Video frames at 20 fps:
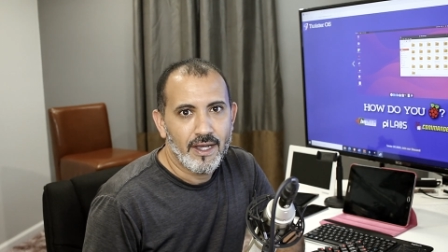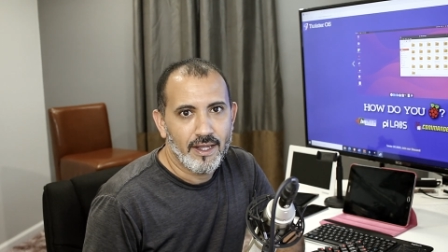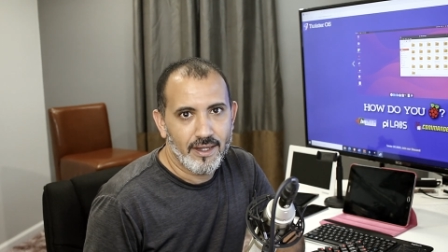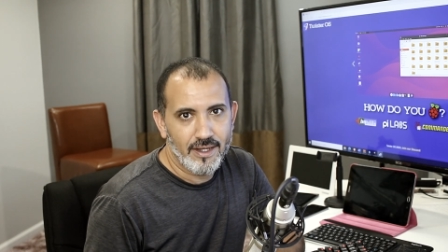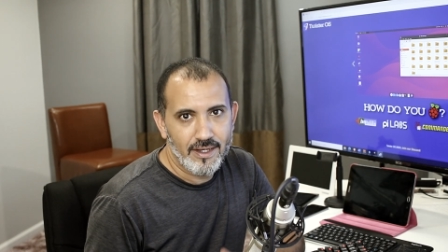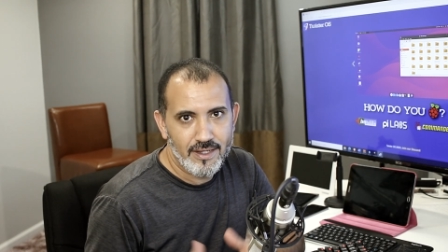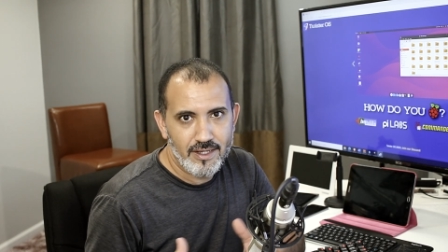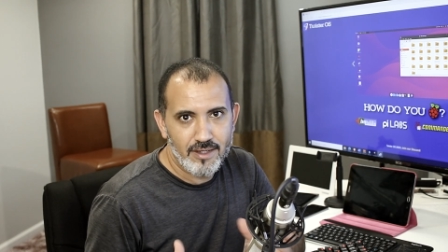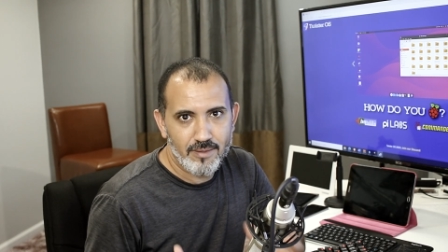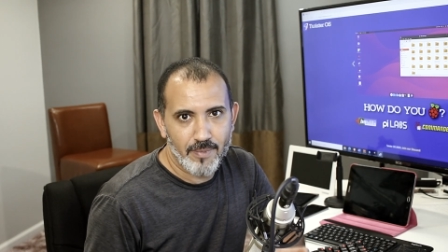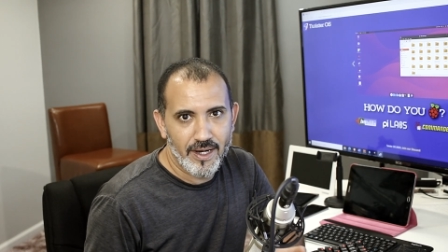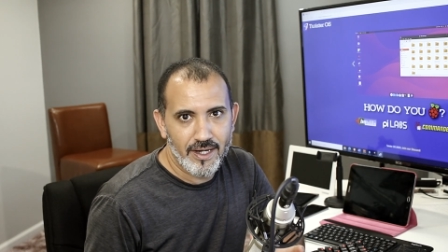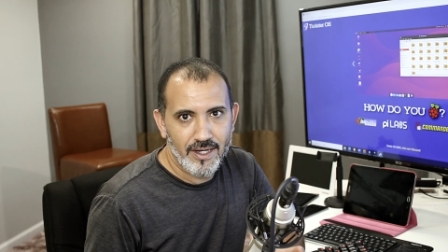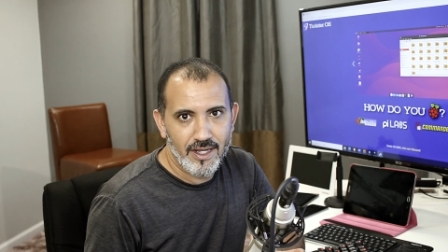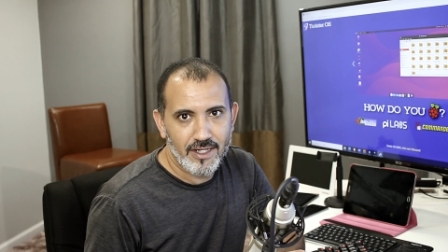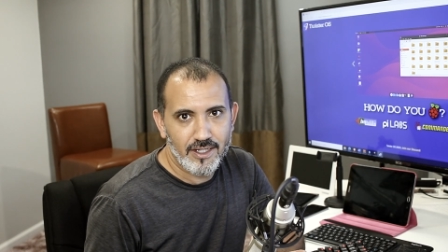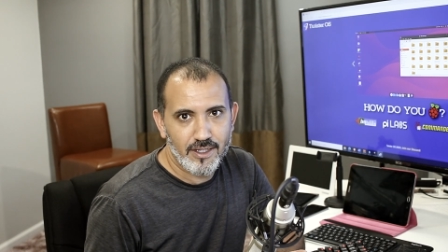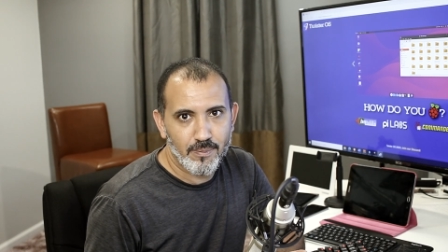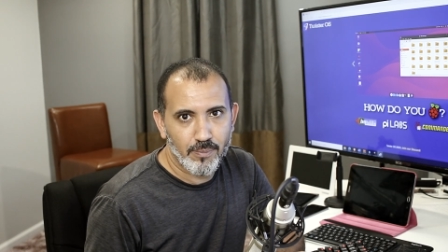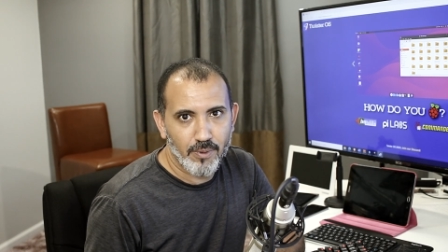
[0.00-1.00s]
This is my
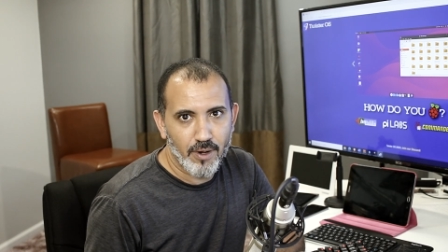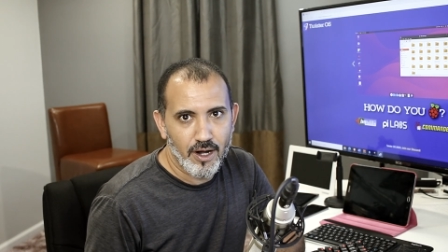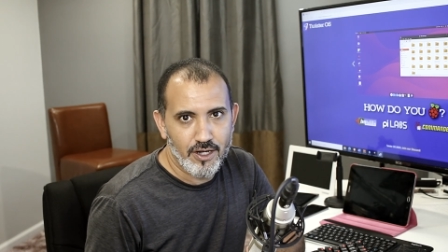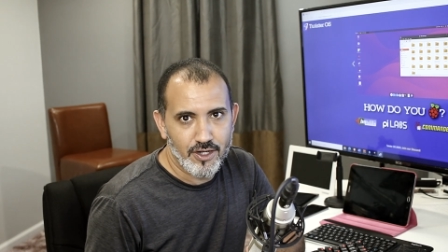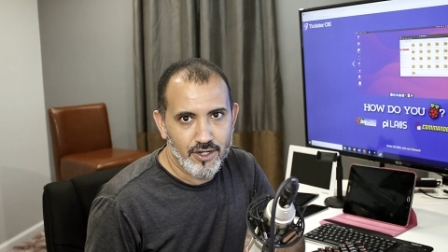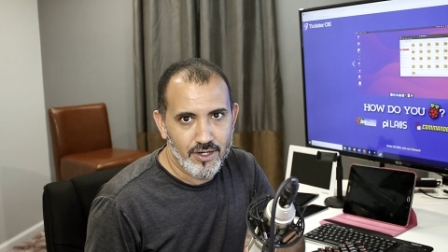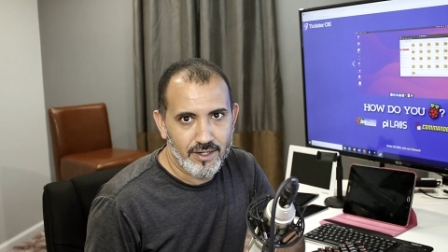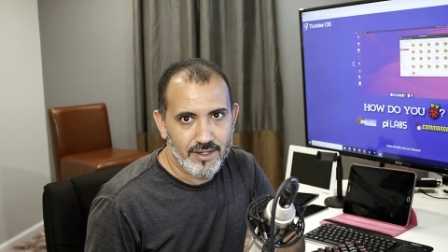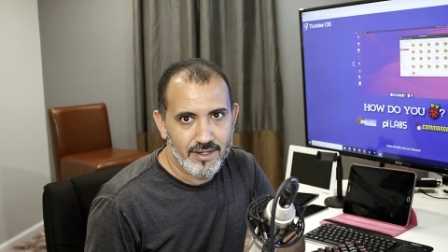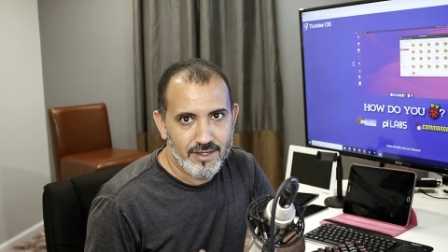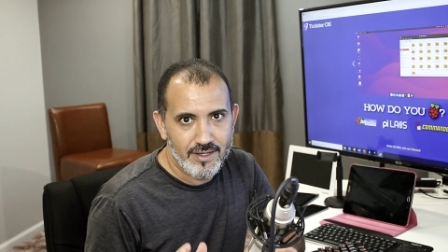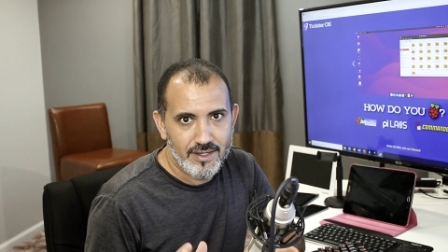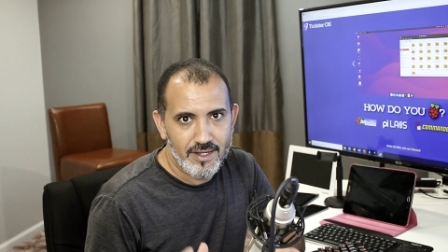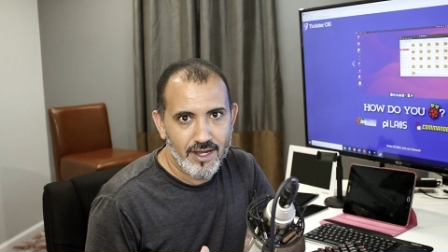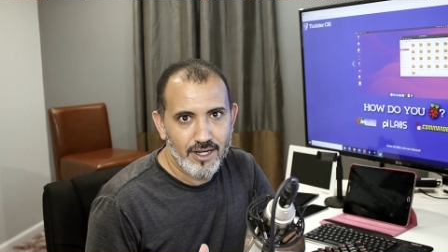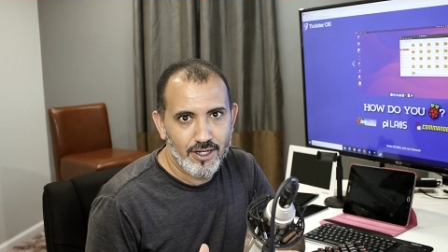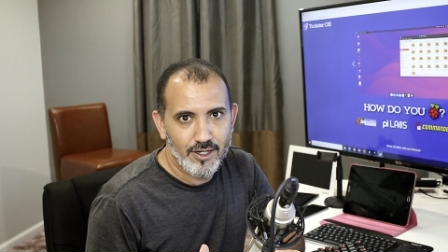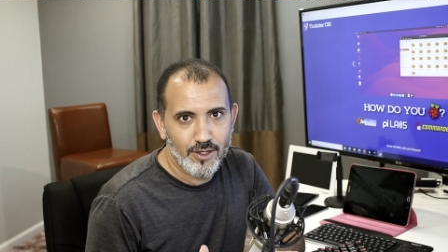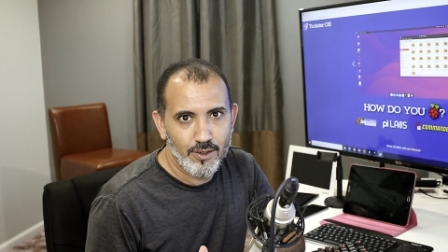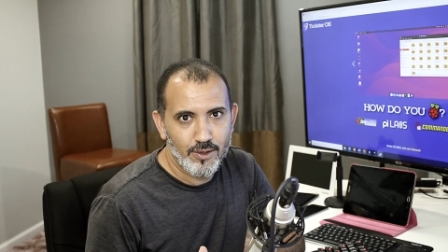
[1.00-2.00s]
next project,
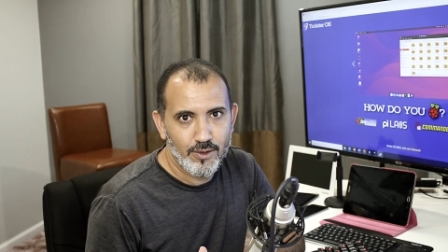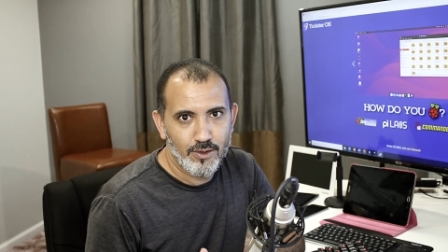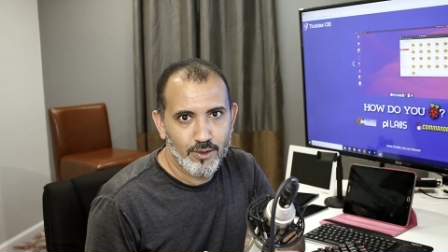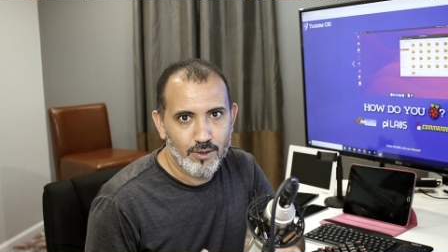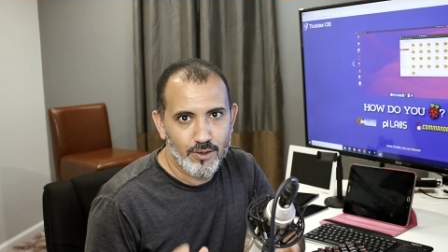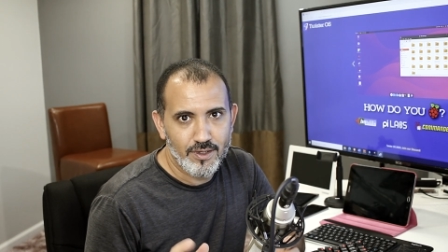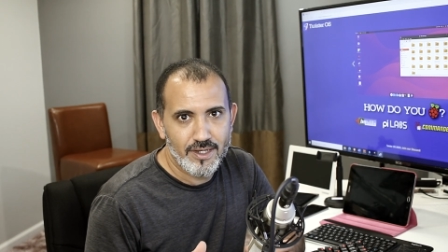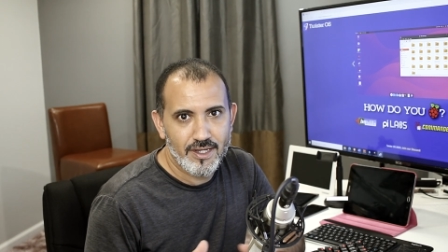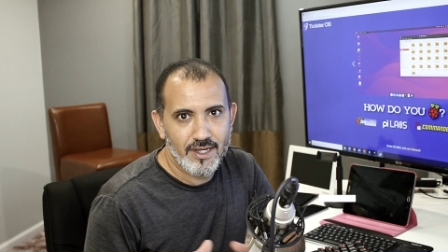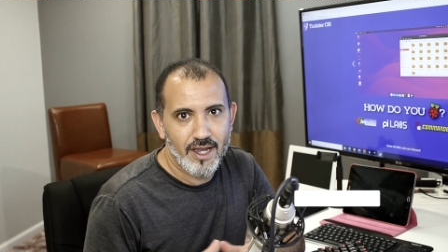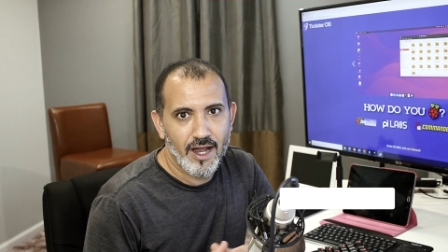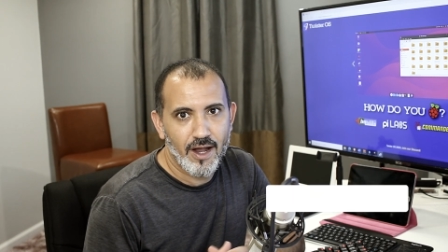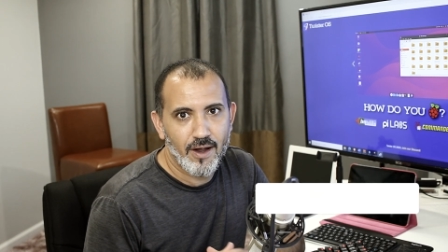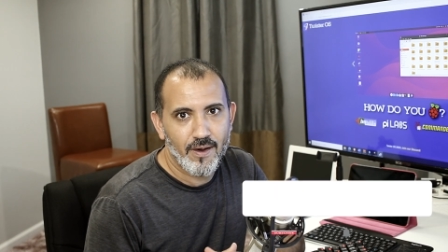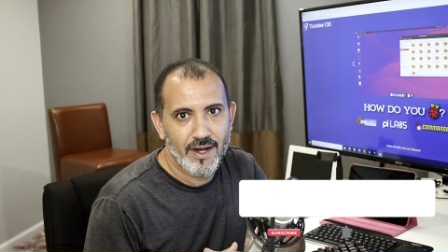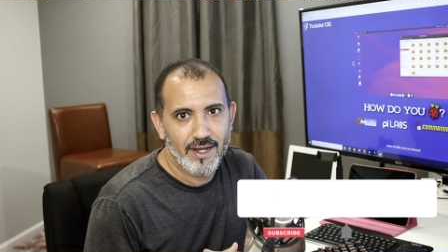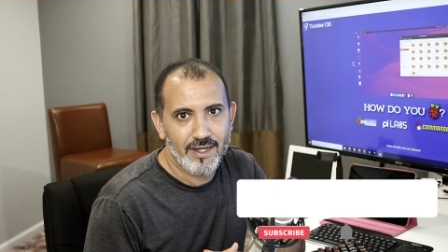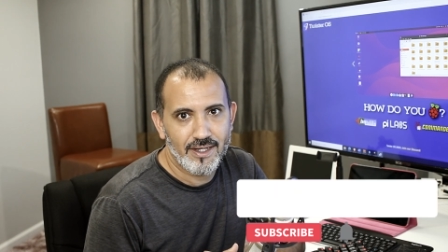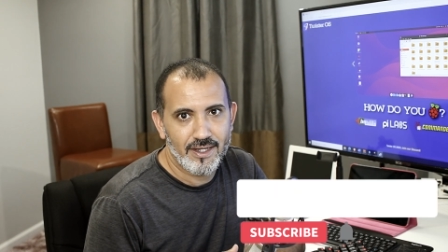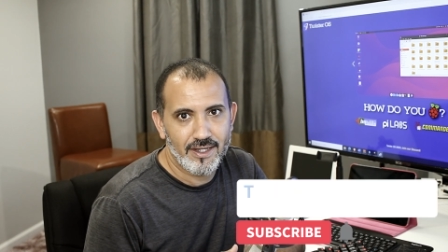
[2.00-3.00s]
stay tuned to see how
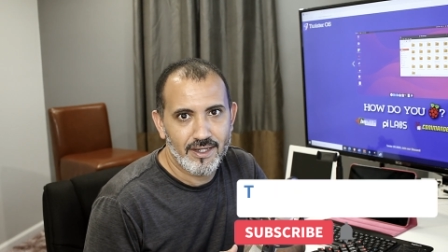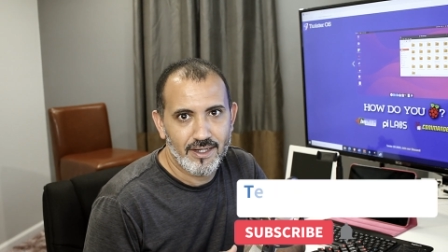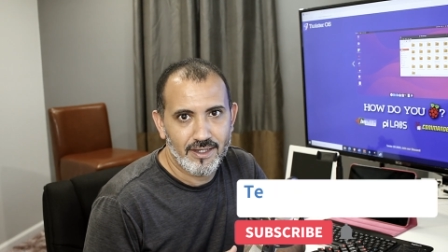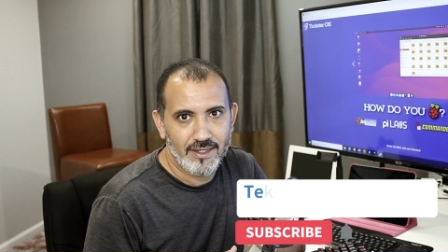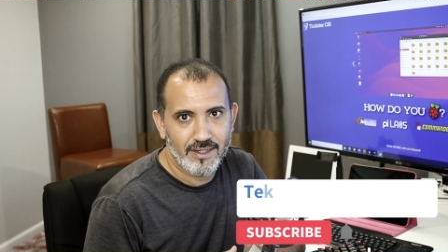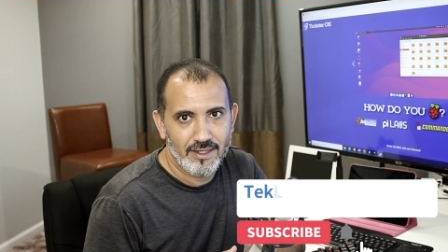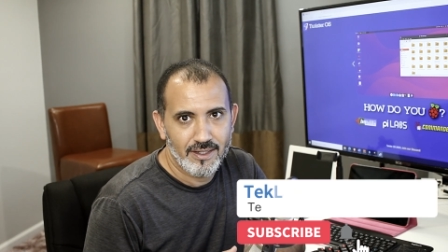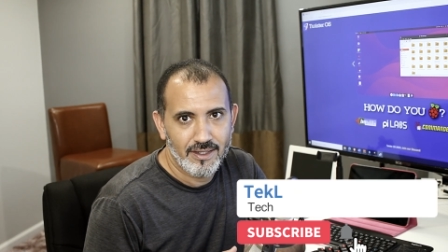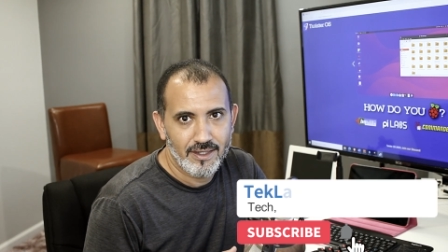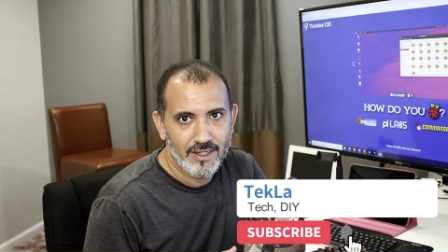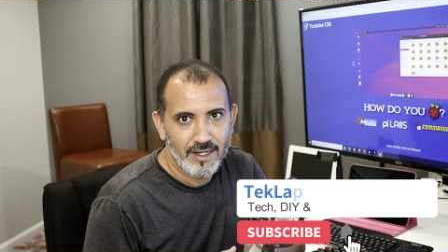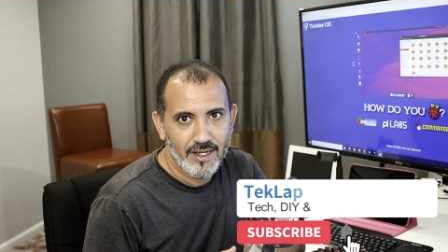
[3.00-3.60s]
I did it.